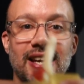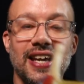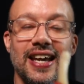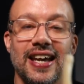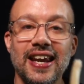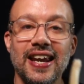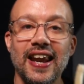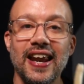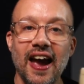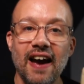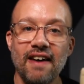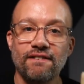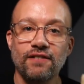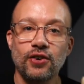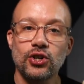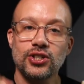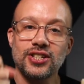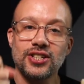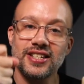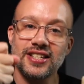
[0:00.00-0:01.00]
in an
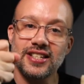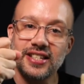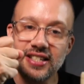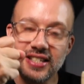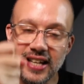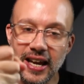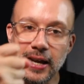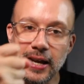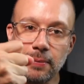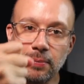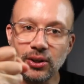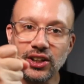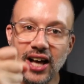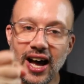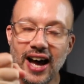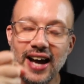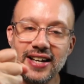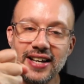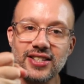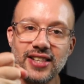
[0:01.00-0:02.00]
effort to
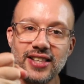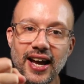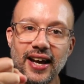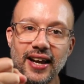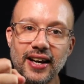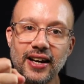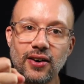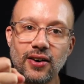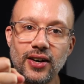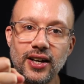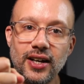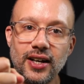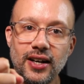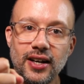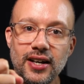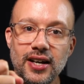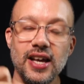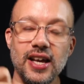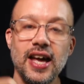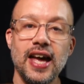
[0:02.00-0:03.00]
stabilize that area